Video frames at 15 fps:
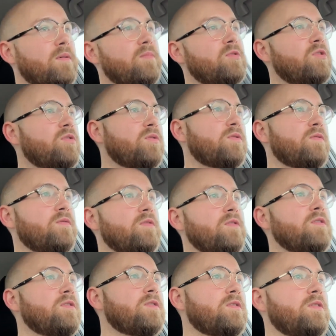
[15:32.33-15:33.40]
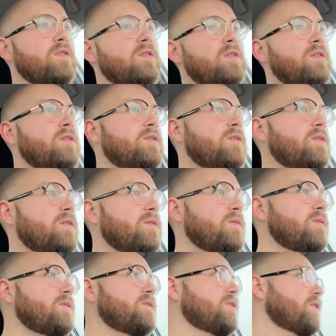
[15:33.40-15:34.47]
so confused.
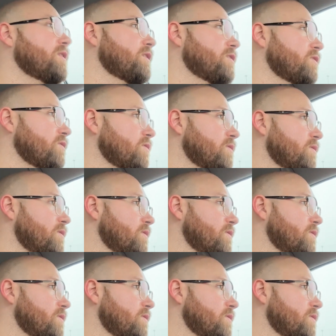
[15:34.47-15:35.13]
Where's the ESSO?